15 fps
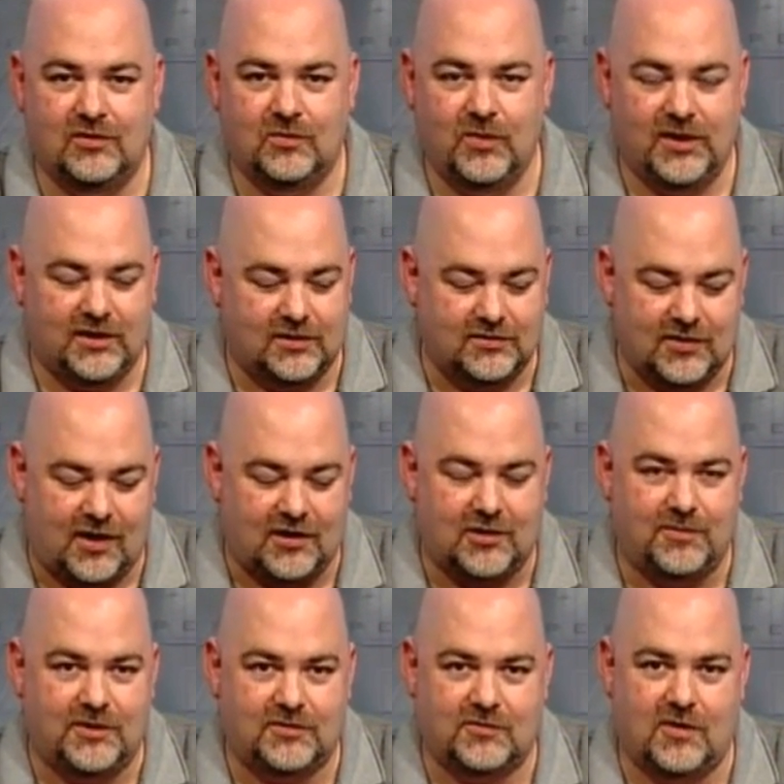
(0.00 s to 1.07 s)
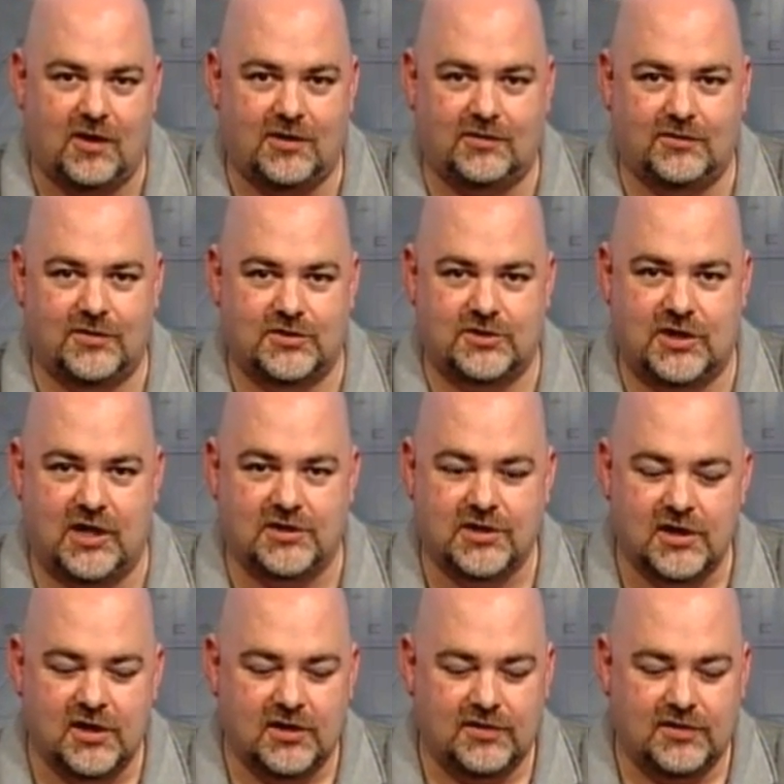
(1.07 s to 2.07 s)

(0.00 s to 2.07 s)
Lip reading: We can document and chronicle this change.